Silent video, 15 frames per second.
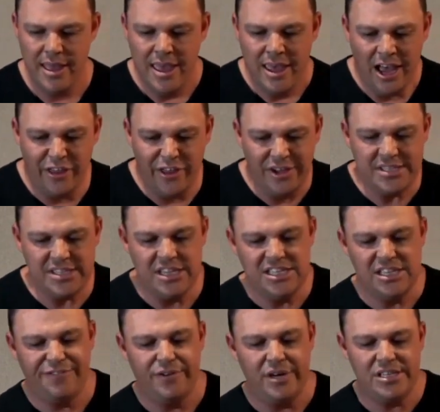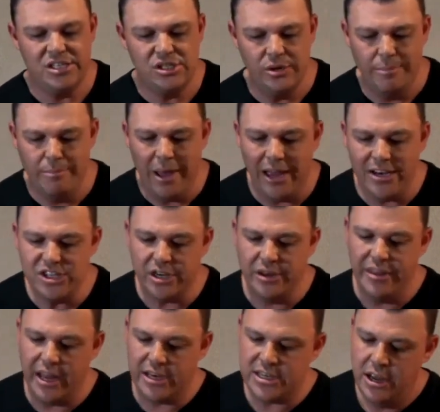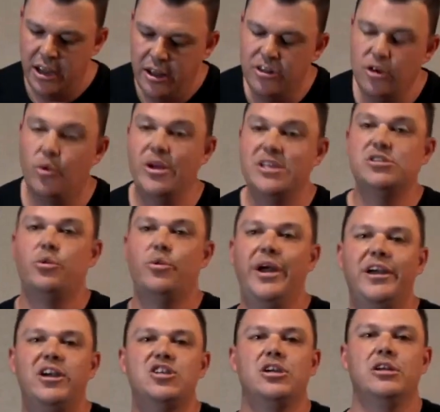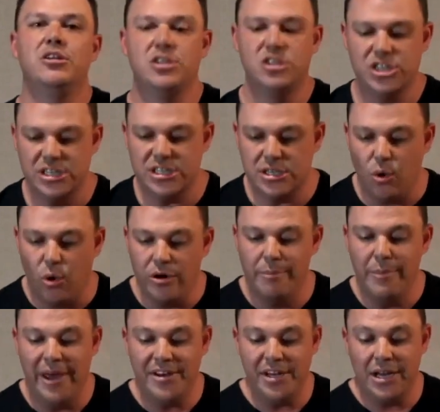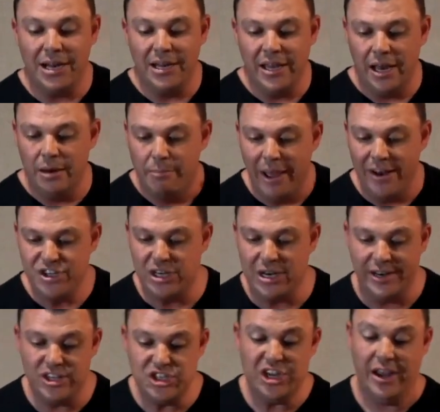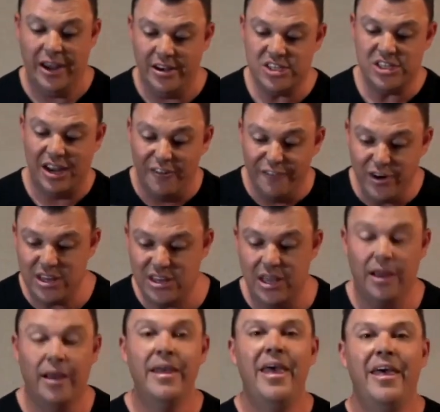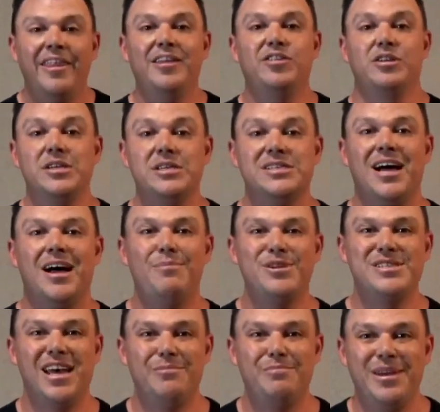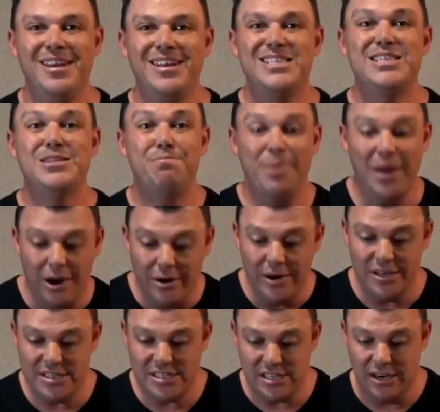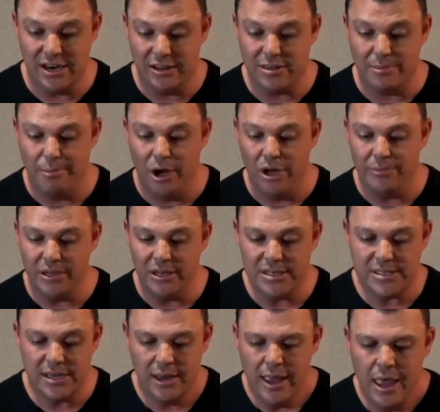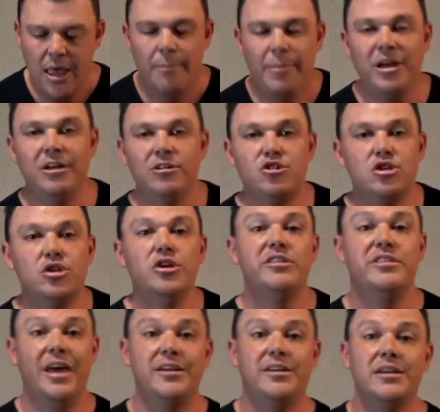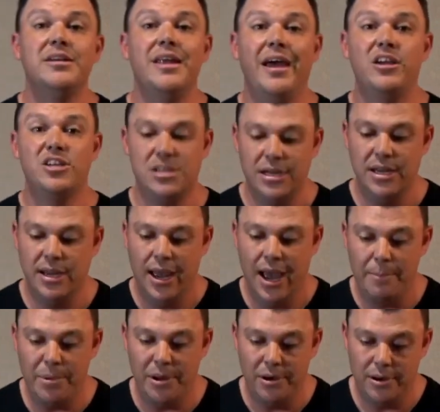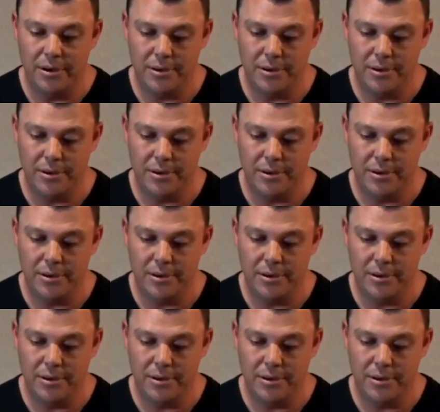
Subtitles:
I think it's easy for us to imagine that the resurrection just automatically and magically changed everything that the disciples had been experiencing at the moment. But in truth, that didn't actually happen.